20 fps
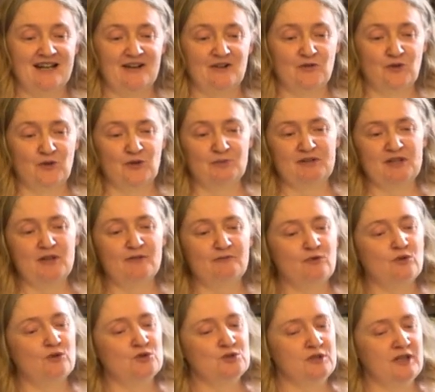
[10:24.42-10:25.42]
going by the
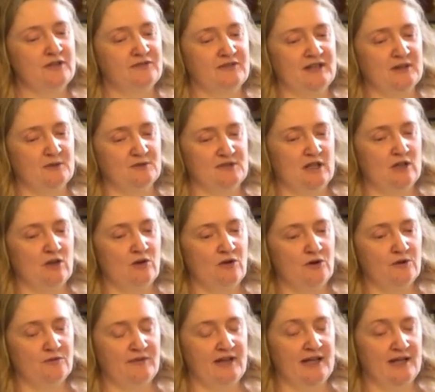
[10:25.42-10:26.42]
photo, you'd think there was a lot
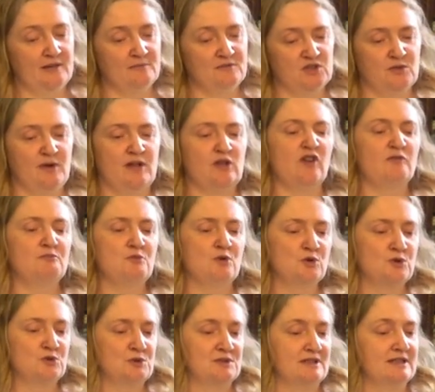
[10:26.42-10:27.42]
of, um, there's quite a lot of
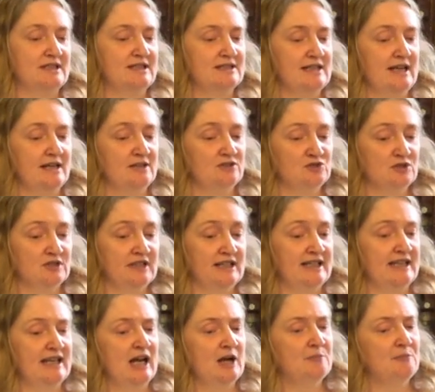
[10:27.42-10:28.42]
posters in the central
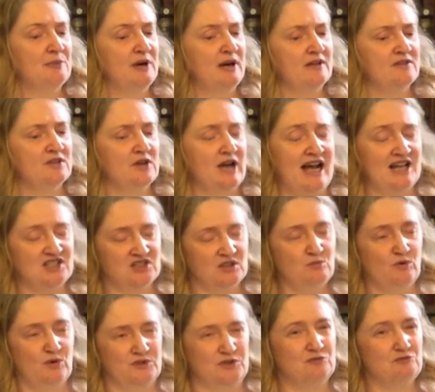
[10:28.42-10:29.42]
area, but there actually
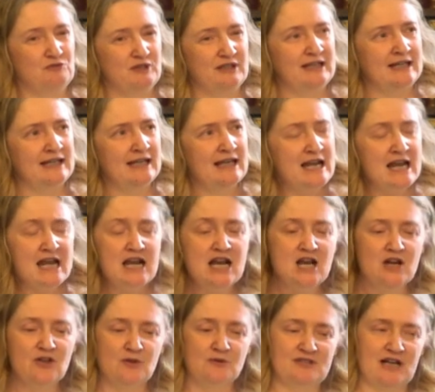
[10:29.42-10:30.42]
wasn't really.
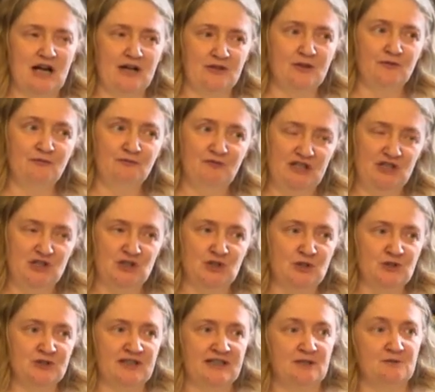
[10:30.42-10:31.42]
There was other
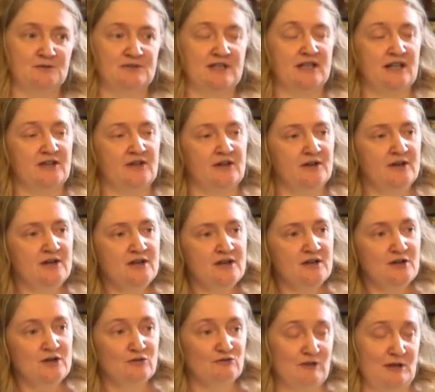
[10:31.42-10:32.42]
features, like there was another
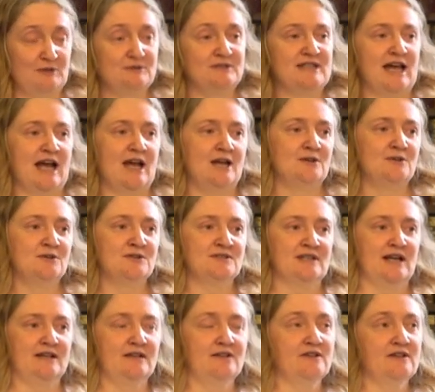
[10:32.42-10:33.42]
roundhouse,
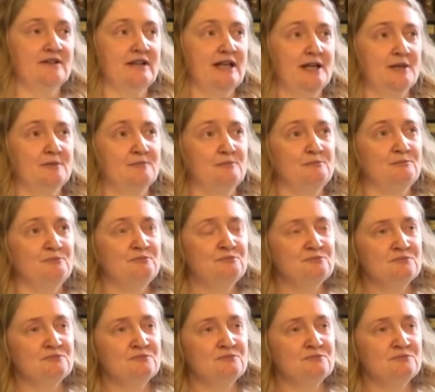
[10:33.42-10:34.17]
another um,